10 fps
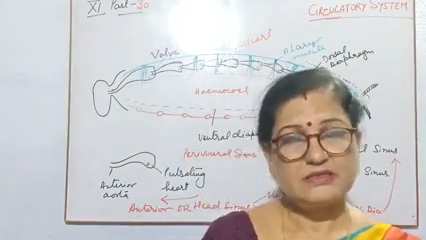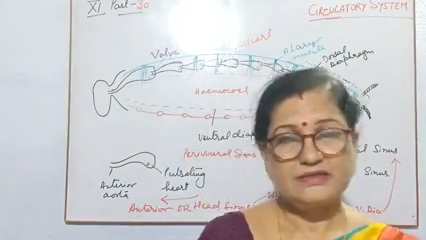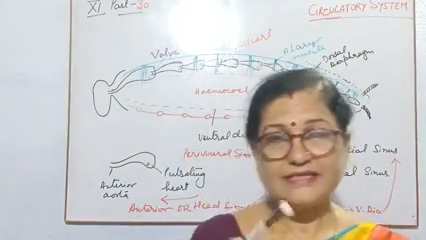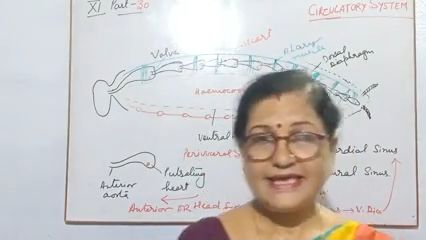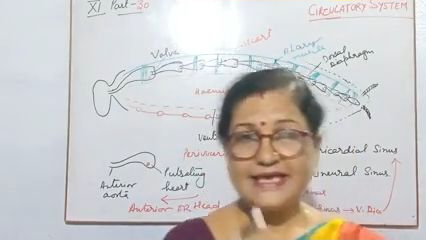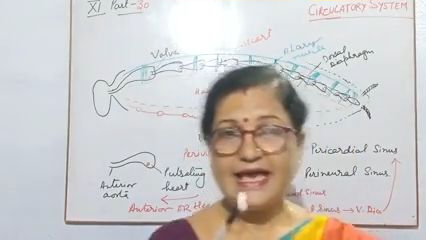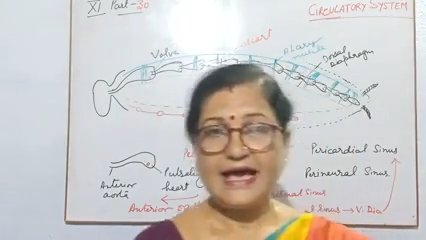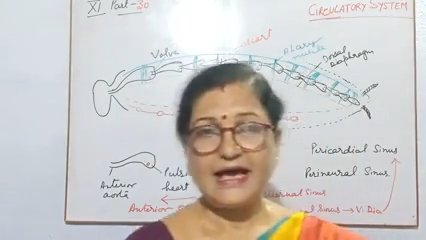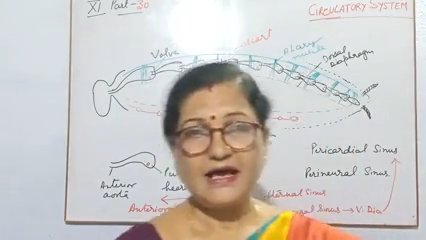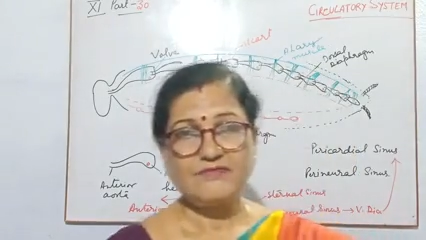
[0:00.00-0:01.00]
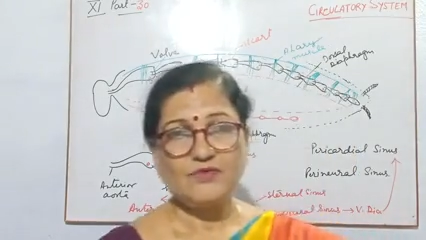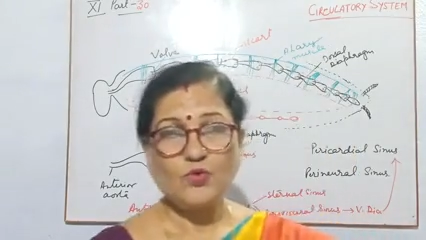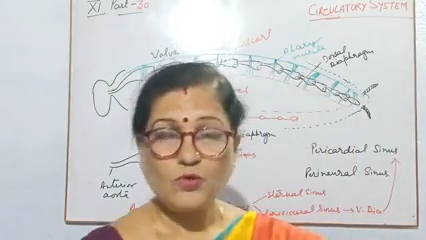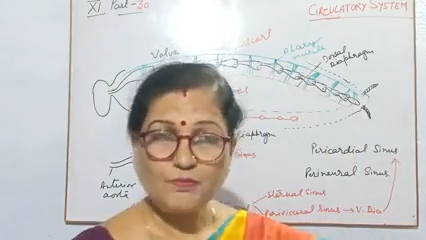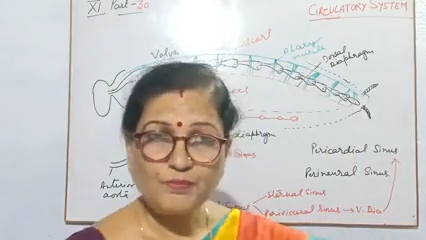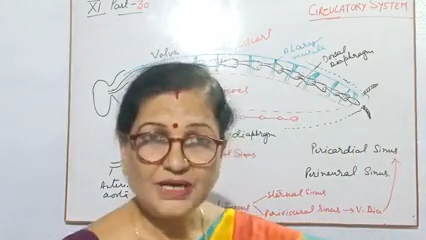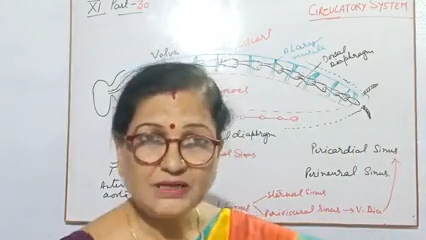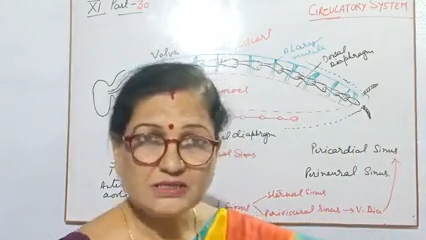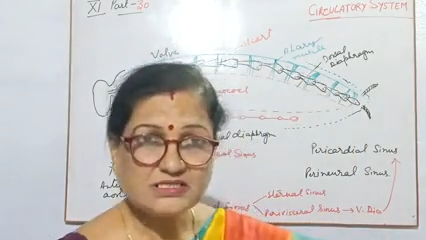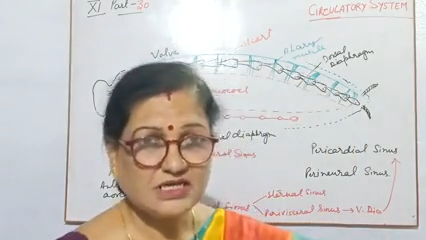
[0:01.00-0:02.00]
they have
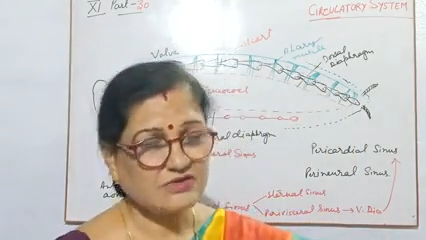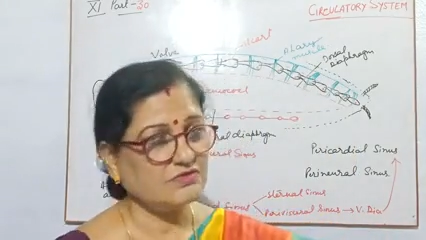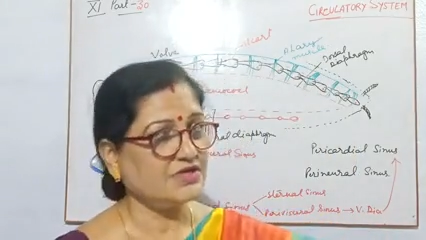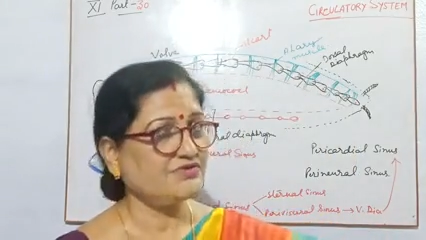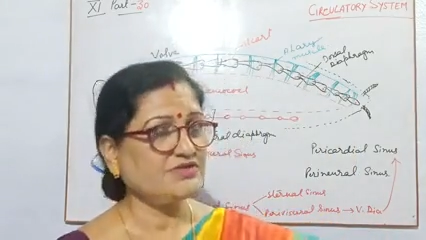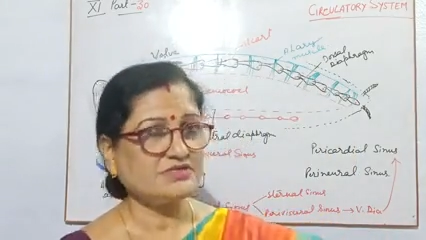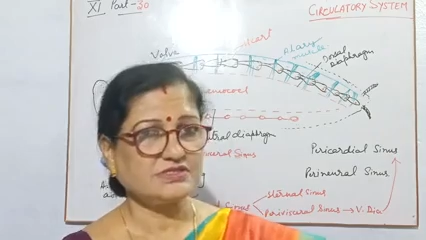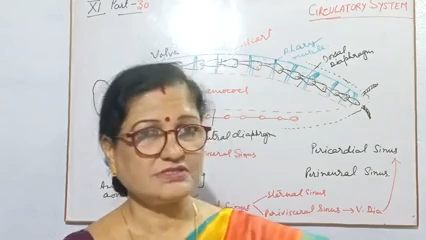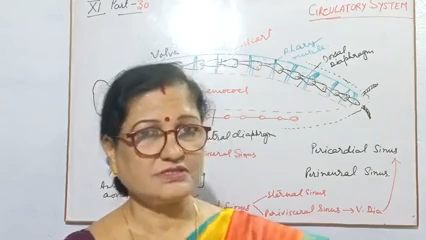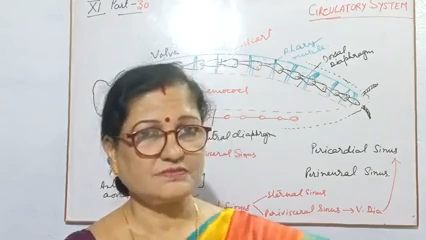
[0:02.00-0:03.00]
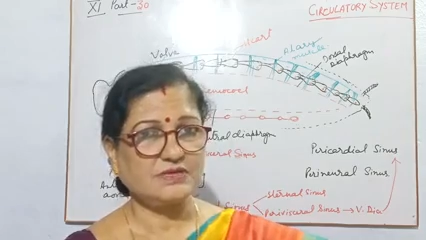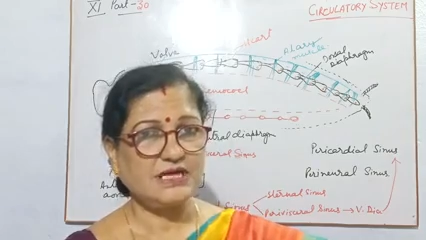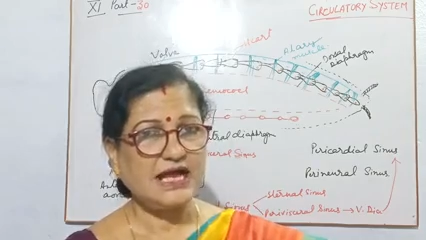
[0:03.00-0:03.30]
open circulatory system.